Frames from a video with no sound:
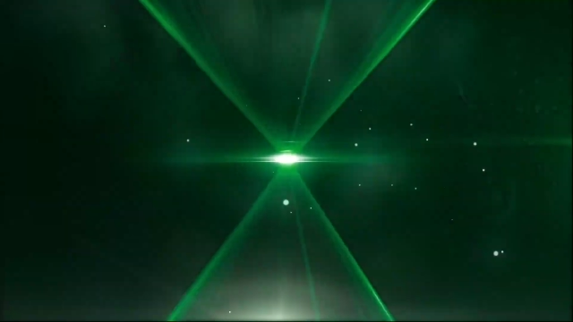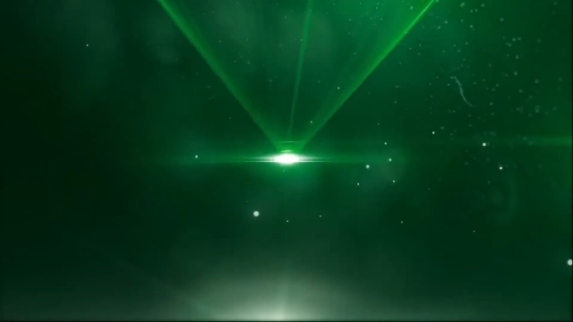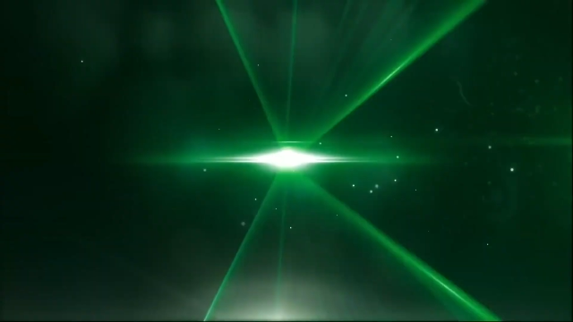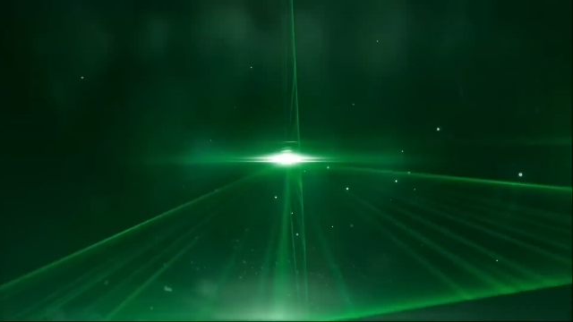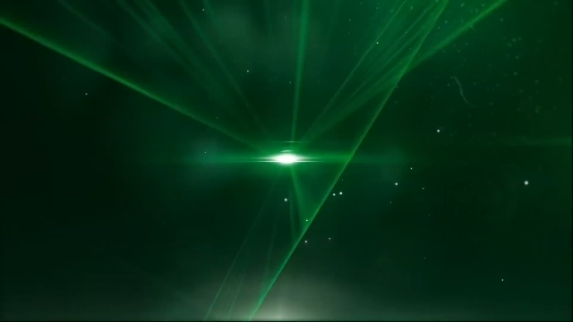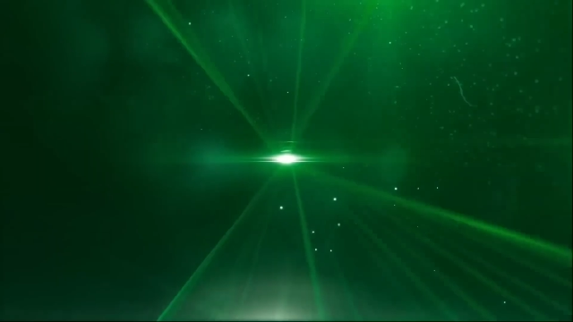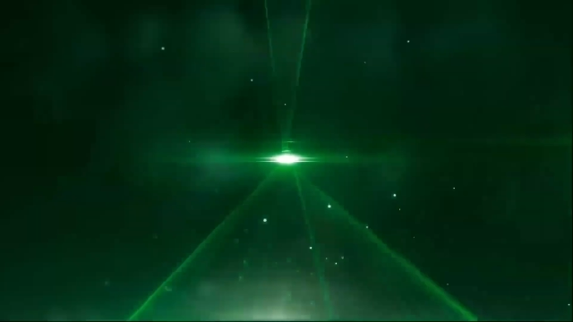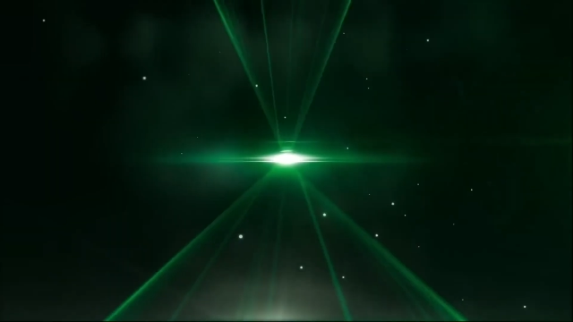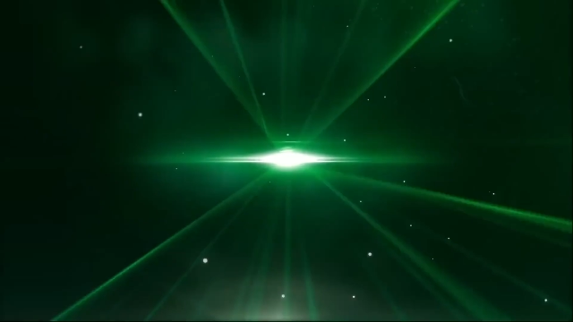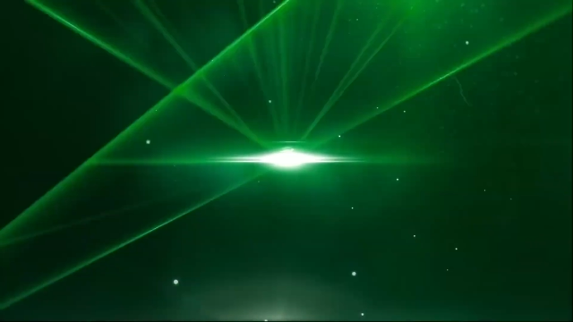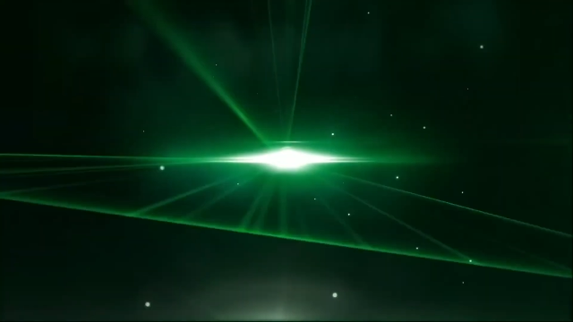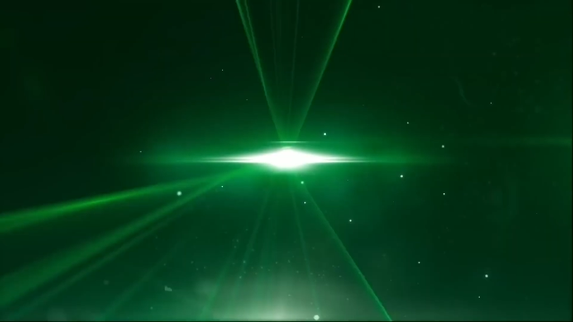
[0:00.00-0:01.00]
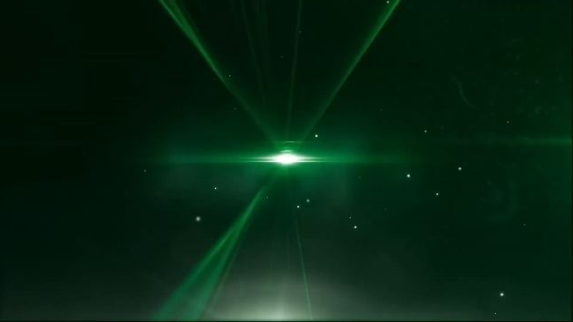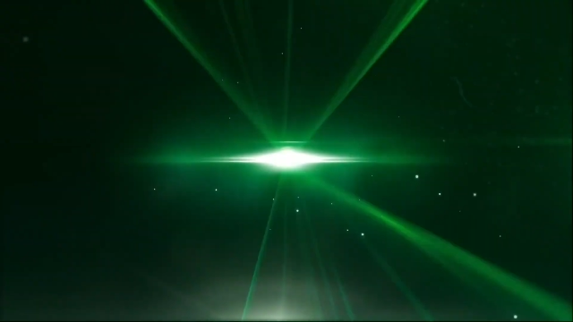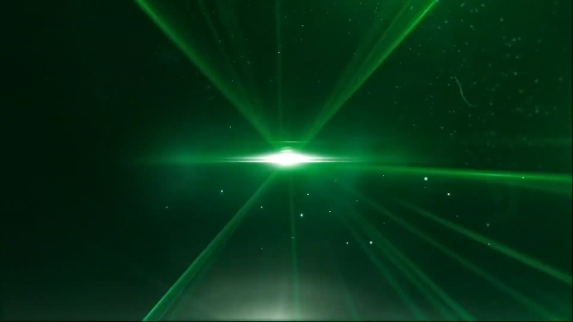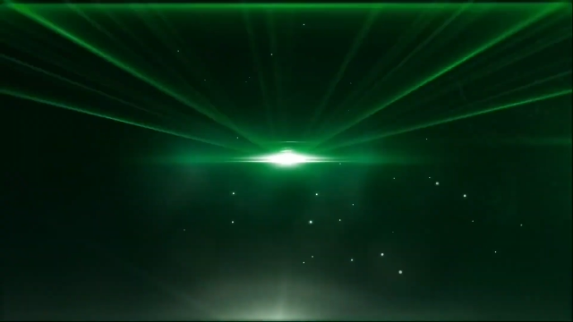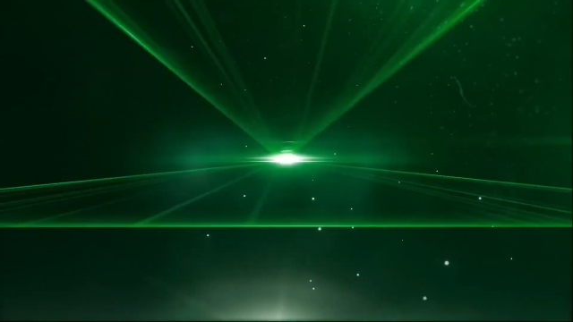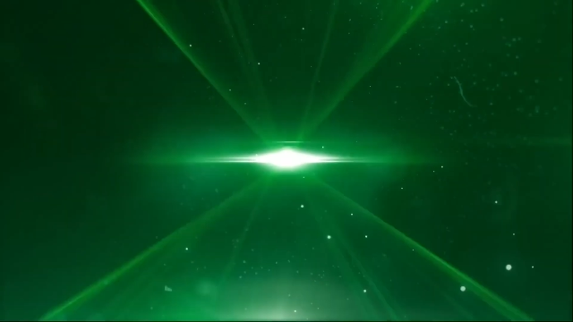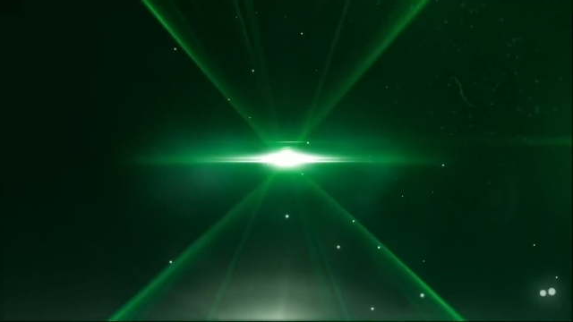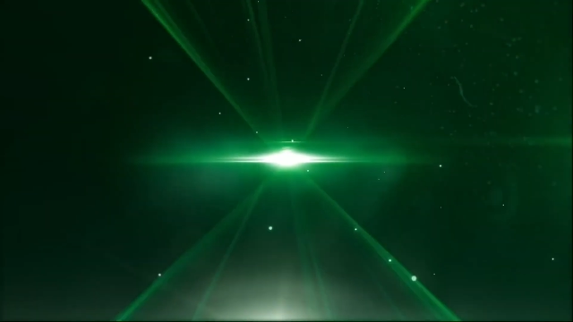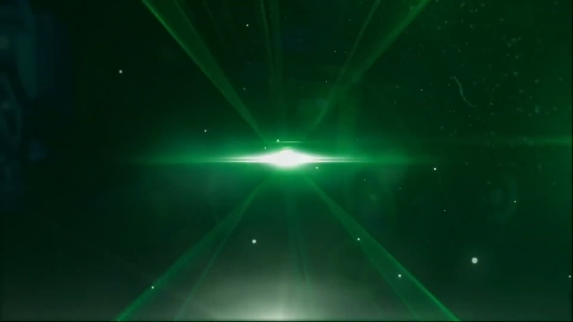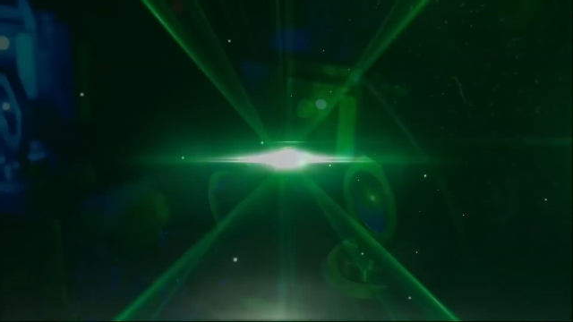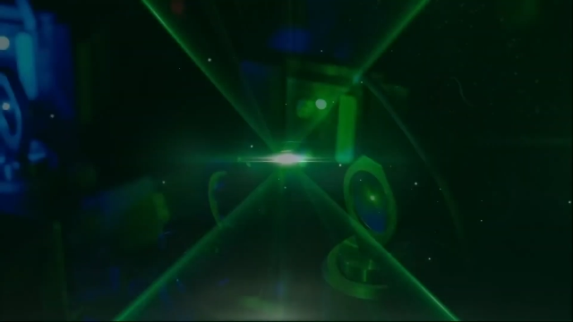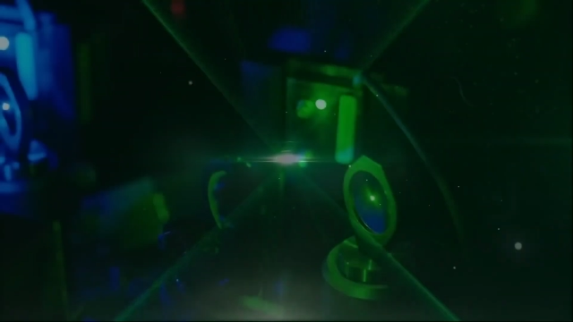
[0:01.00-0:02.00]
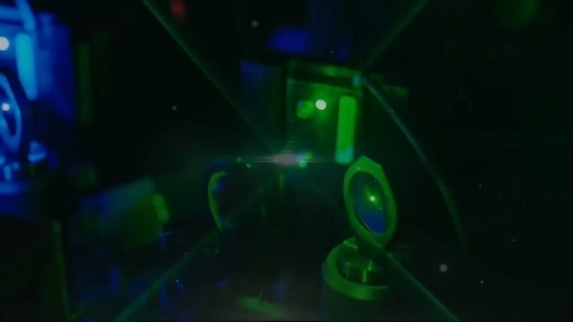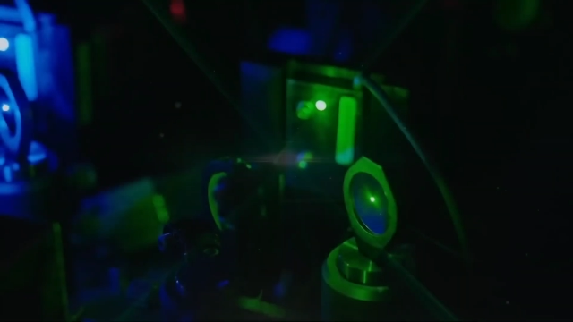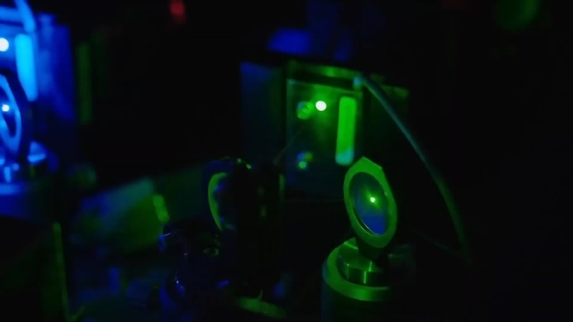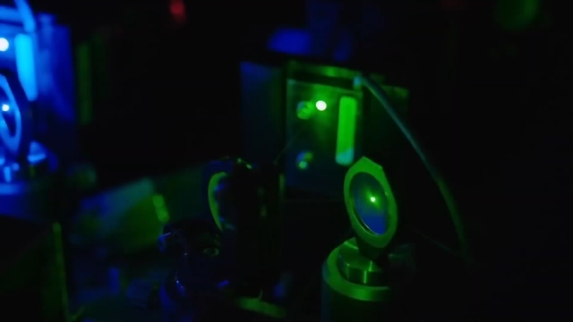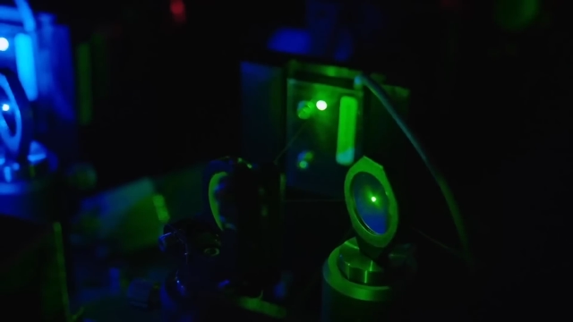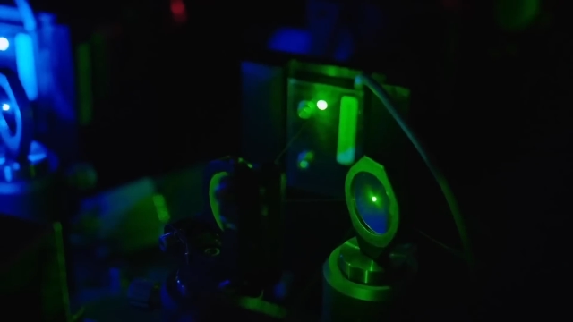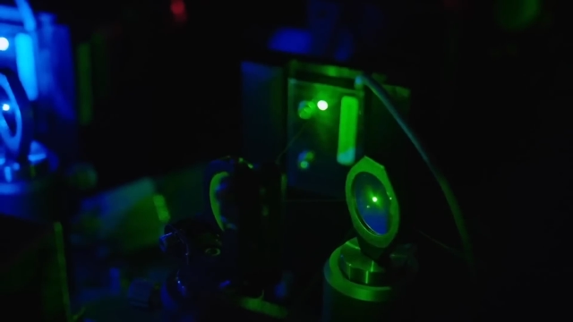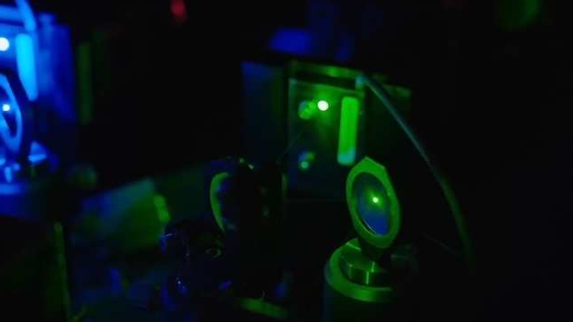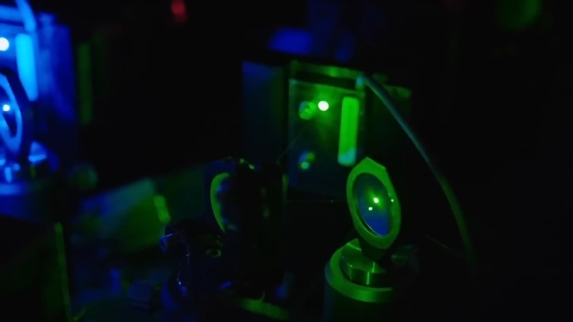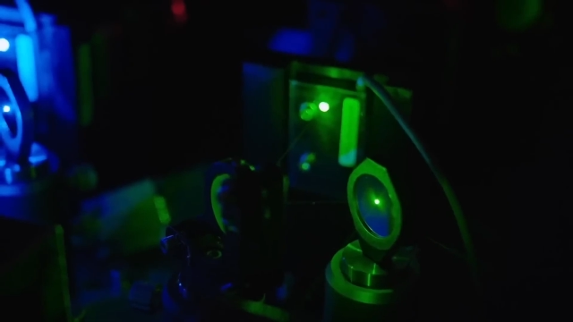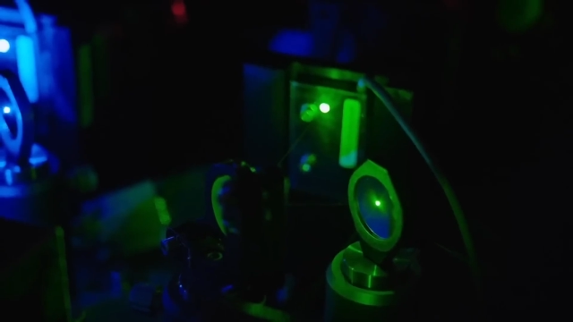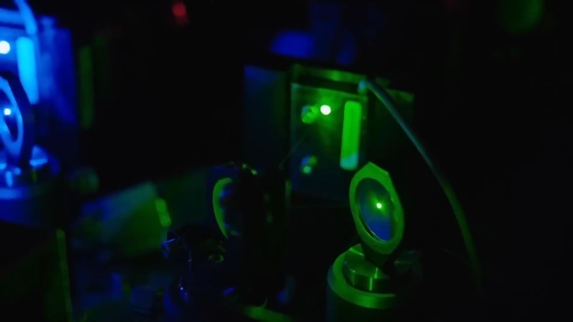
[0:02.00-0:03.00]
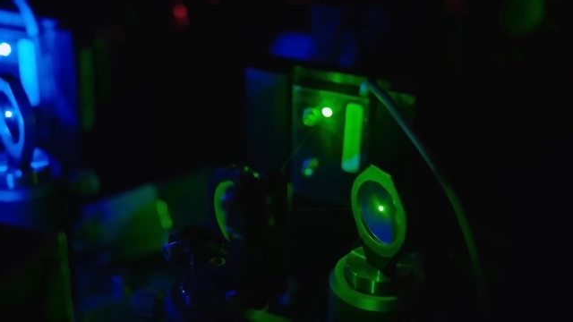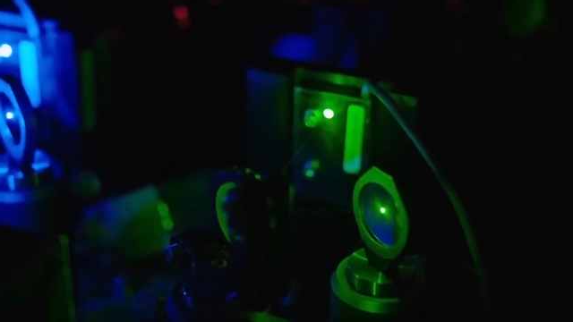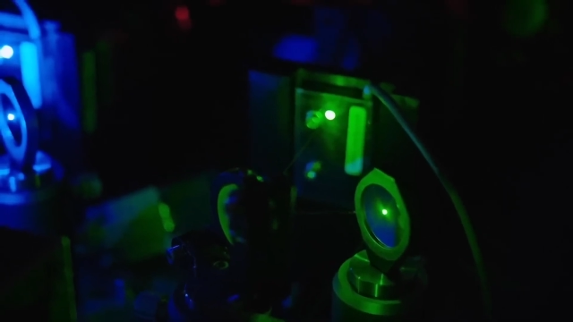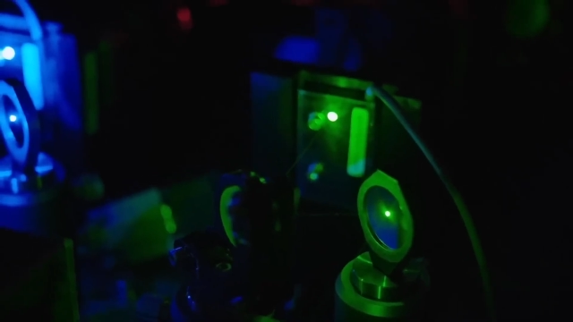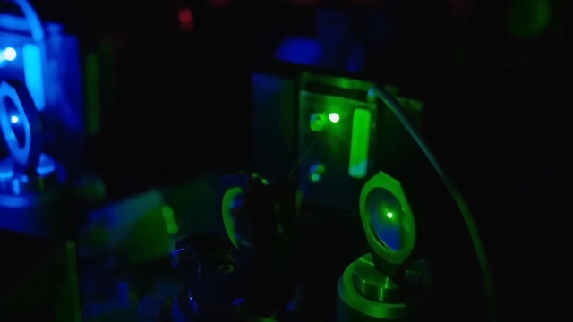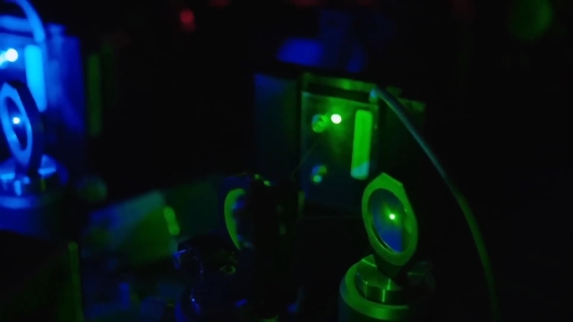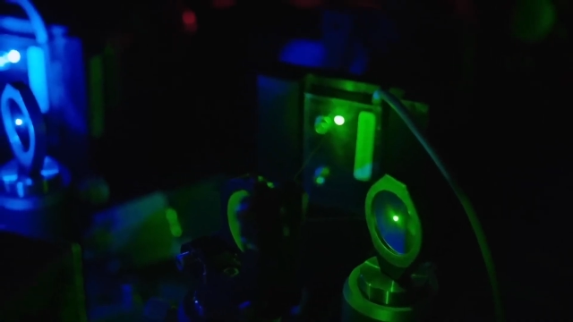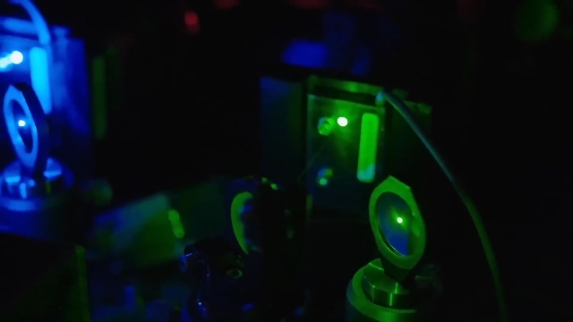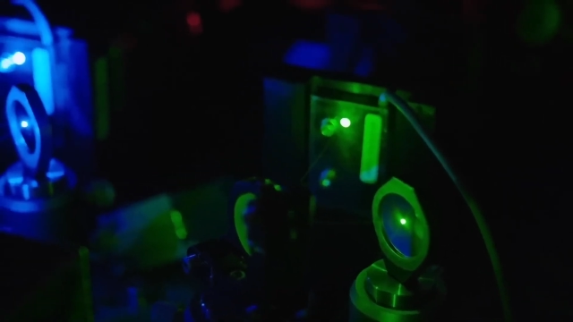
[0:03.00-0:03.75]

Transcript: (no speaker visible)